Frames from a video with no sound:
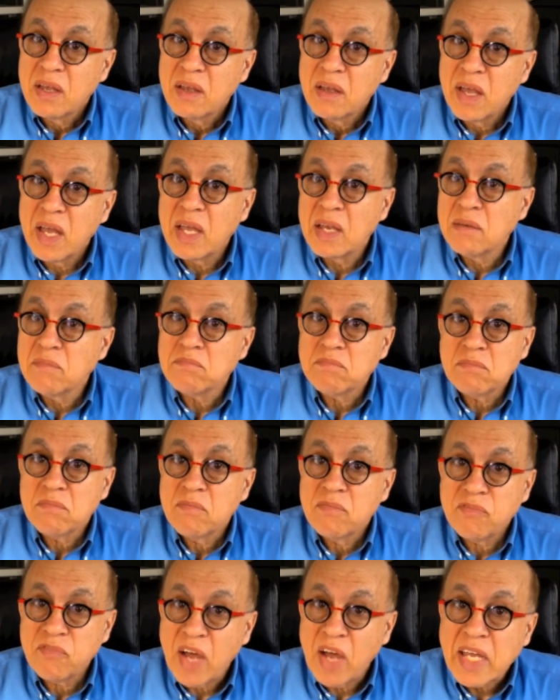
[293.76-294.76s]
And
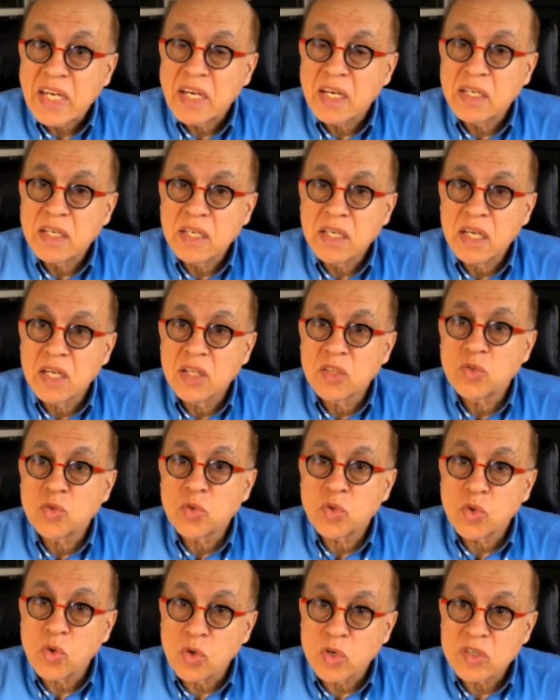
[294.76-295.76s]
finally into
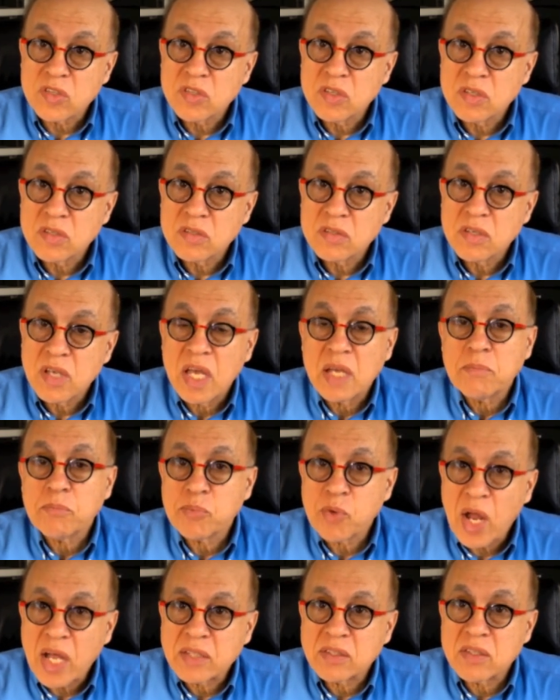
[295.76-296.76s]
courses and
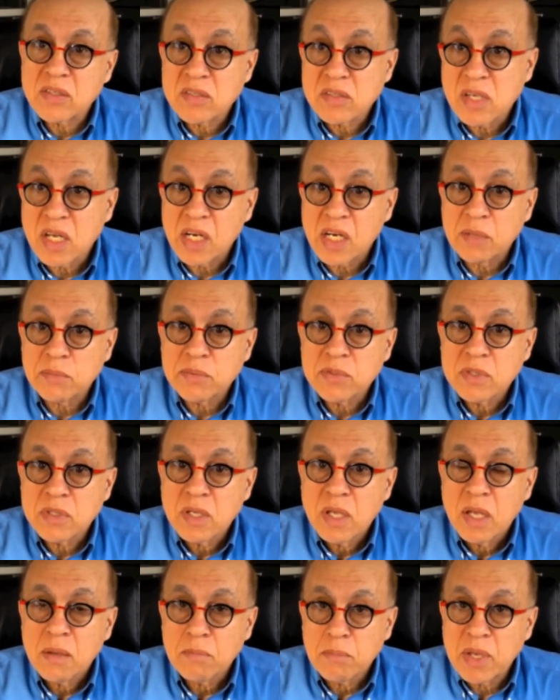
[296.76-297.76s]
practice setups.
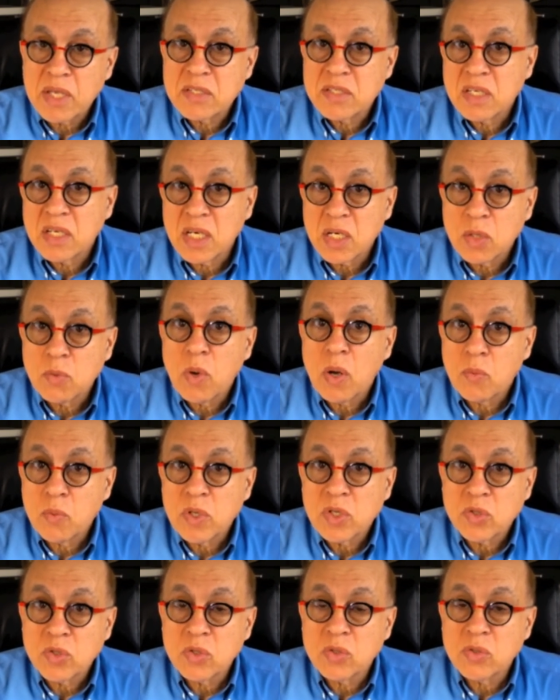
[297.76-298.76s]
Basically what
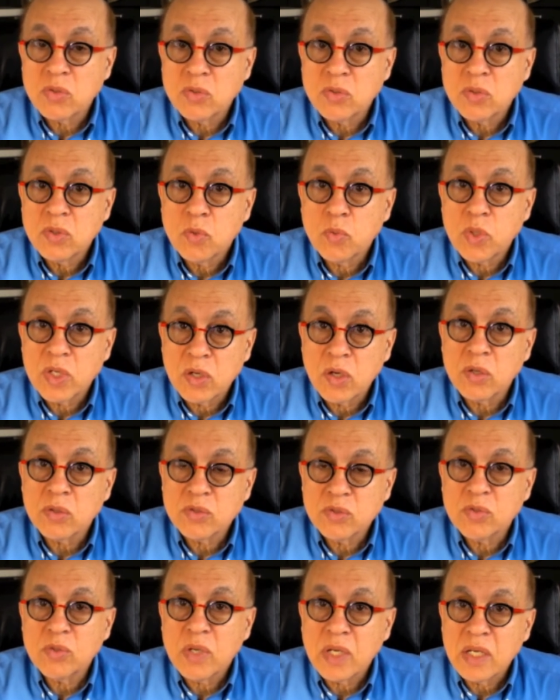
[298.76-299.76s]
we do, we go
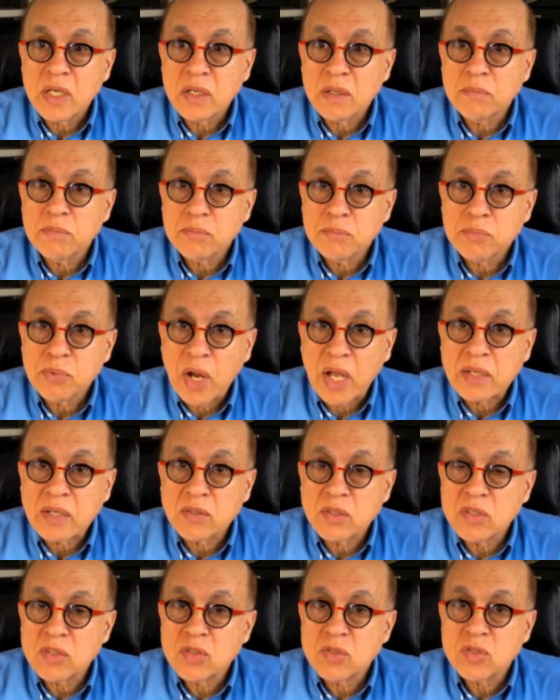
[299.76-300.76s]
to a
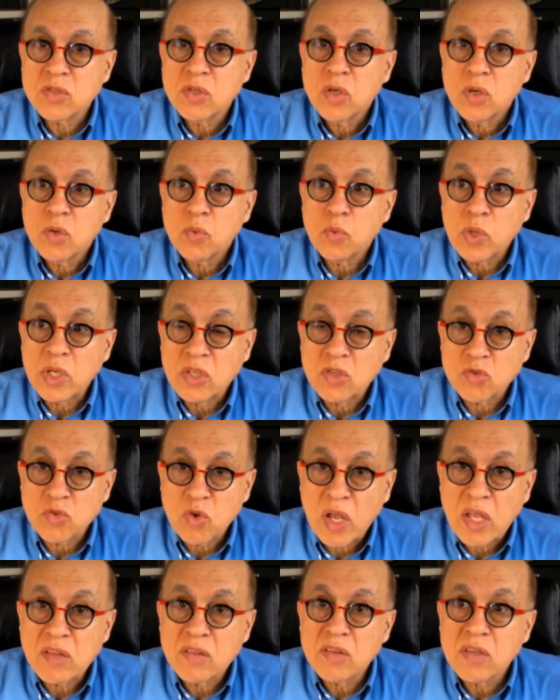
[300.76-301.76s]
practice, we
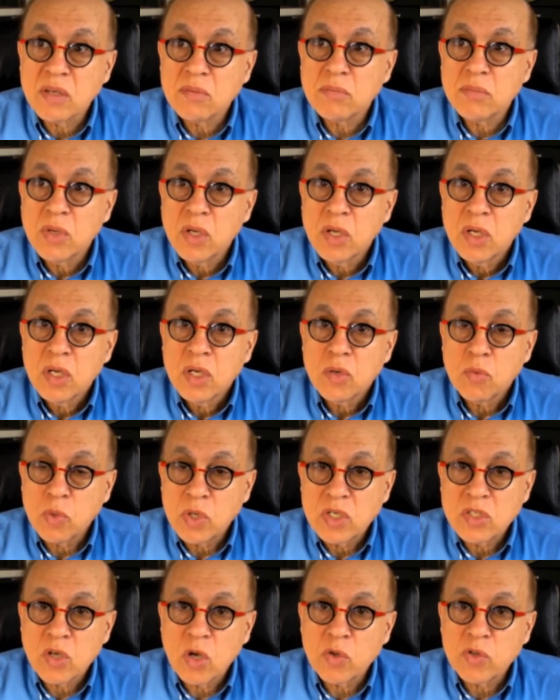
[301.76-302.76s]
train them, we
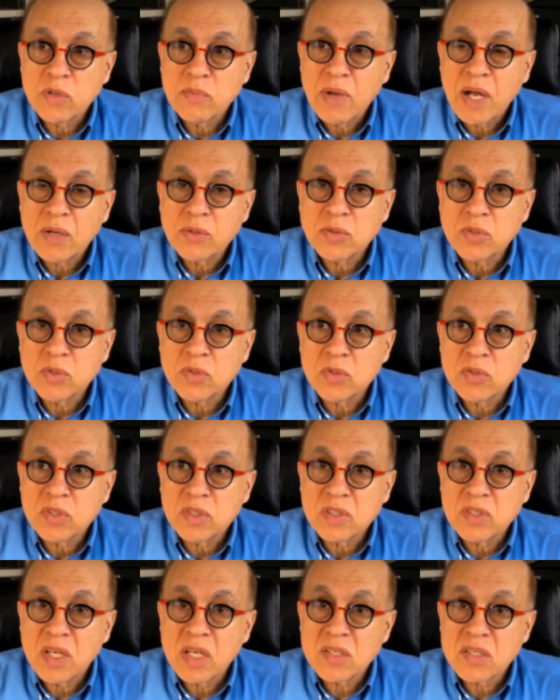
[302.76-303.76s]
show them how to do the
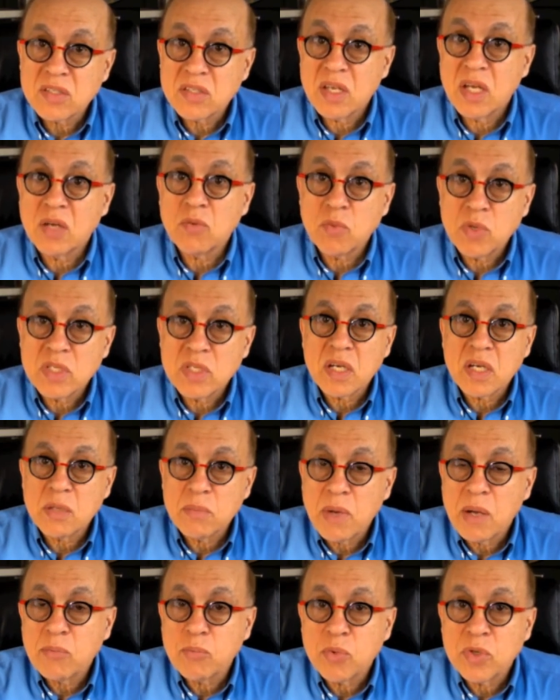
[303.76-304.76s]
test, and we them
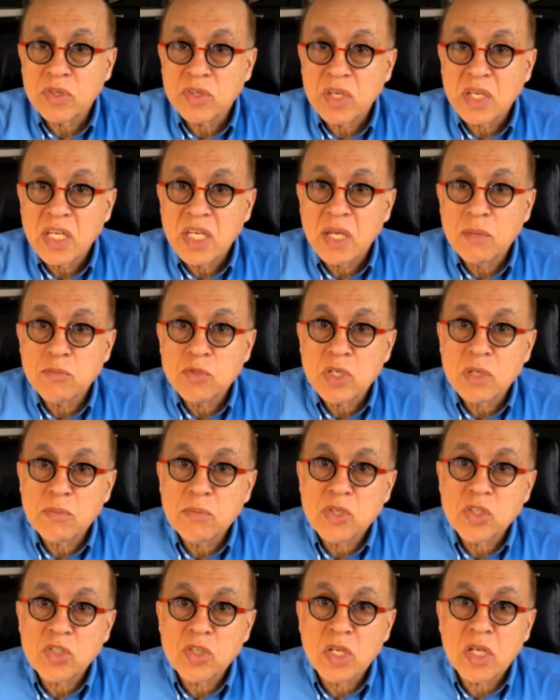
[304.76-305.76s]
up with the EMG
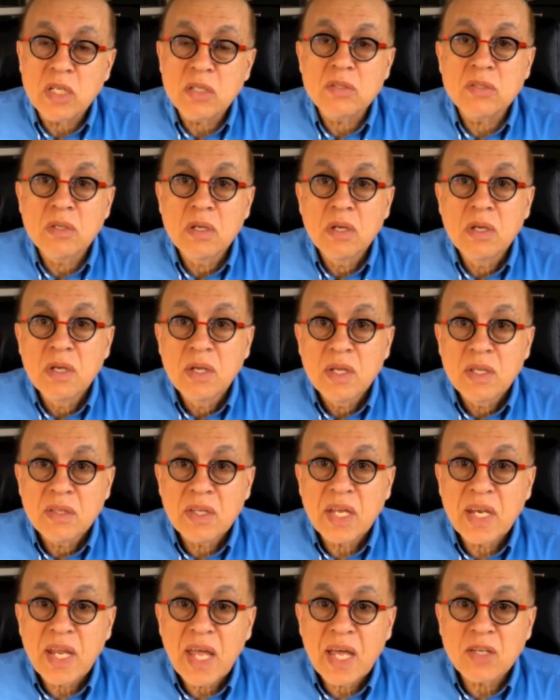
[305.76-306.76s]
machines
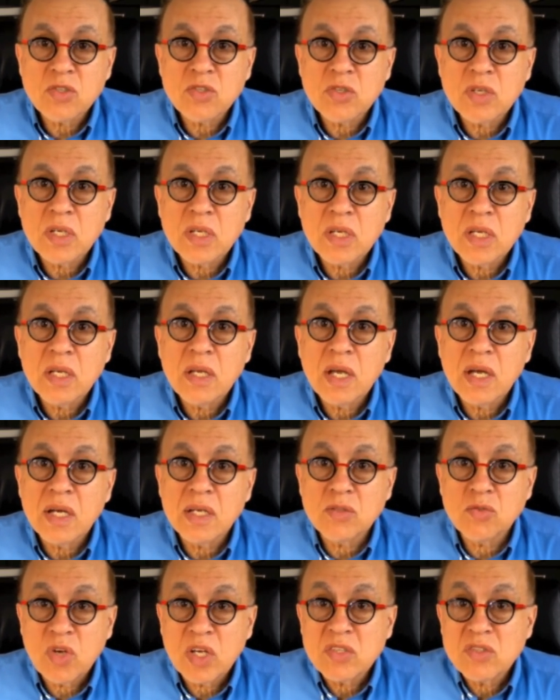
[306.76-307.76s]
that actually
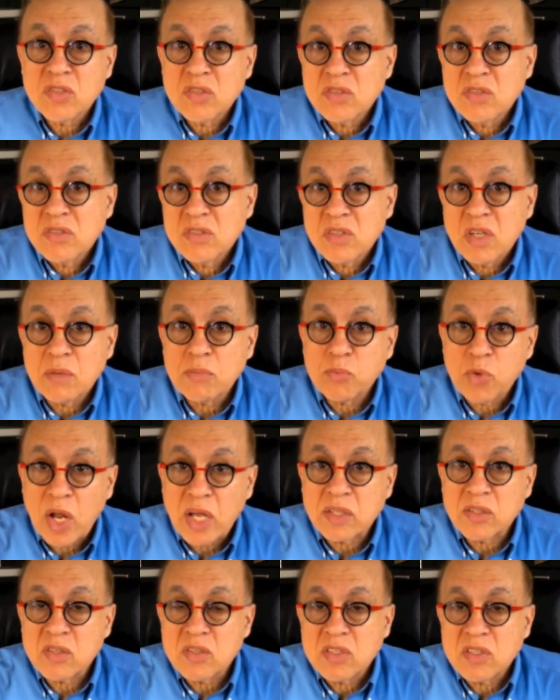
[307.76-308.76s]
addresses their
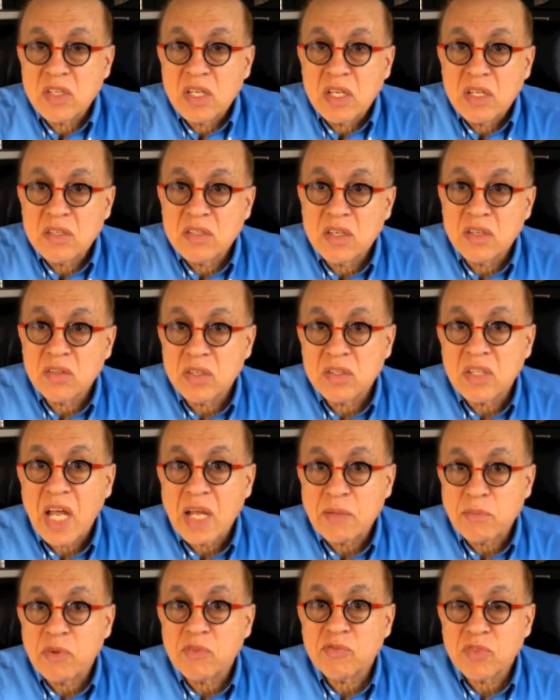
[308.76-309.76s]
practice needs and the
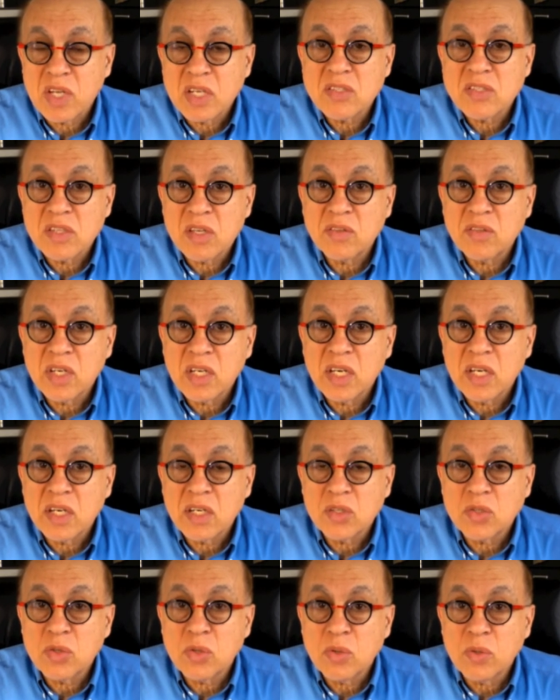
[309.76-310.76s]
type of test that they're
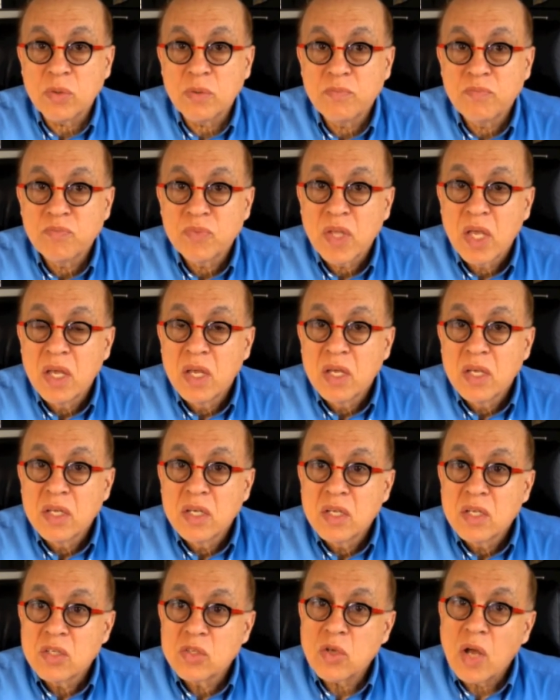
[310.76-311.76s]
going to do.
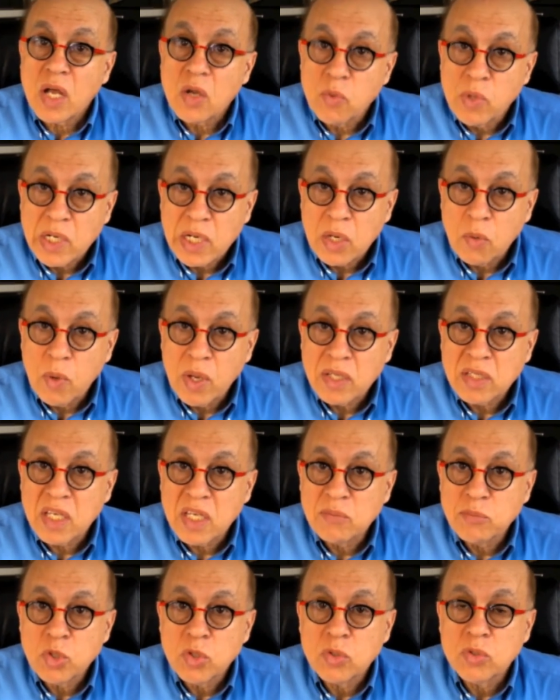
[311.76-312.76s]
So I want to
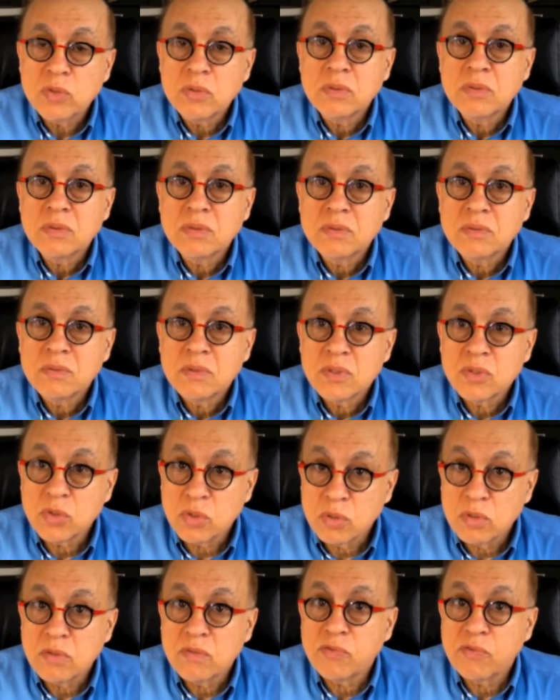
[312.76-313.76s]
welcome you
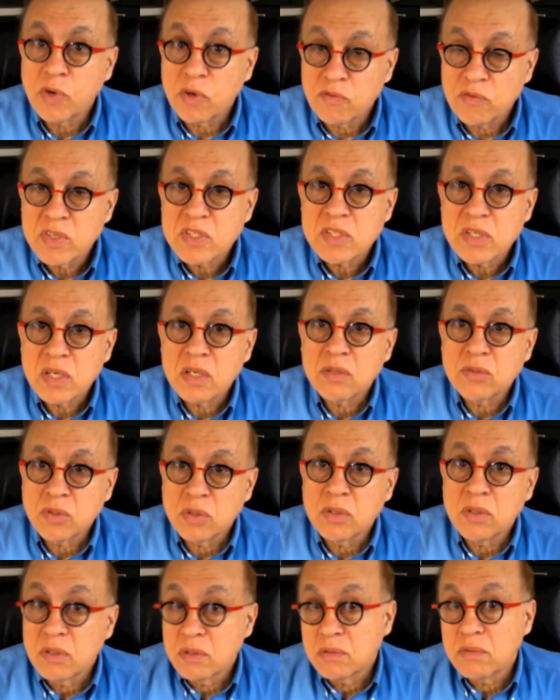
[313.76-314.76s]
for visiting
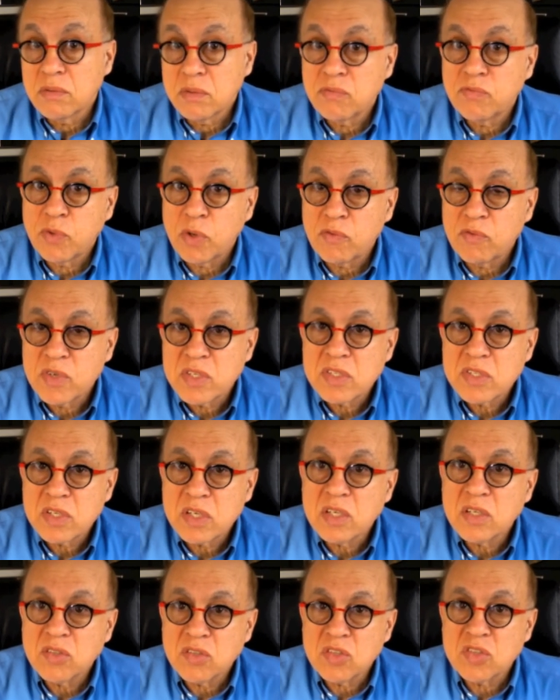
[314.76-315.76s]

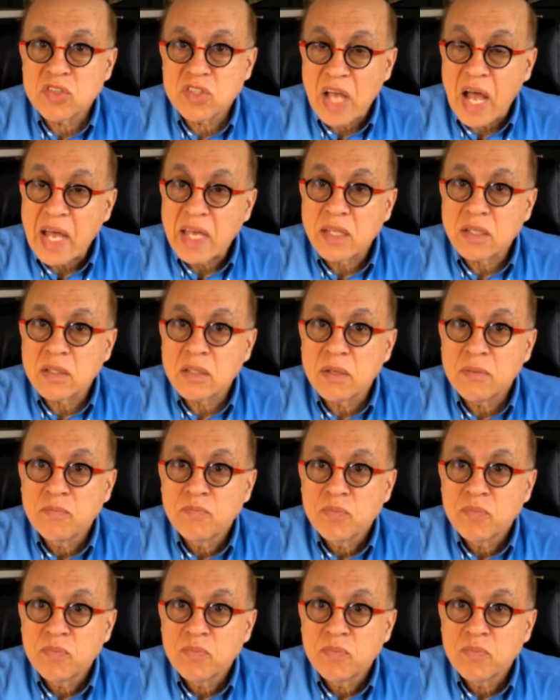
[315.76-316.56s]
the site.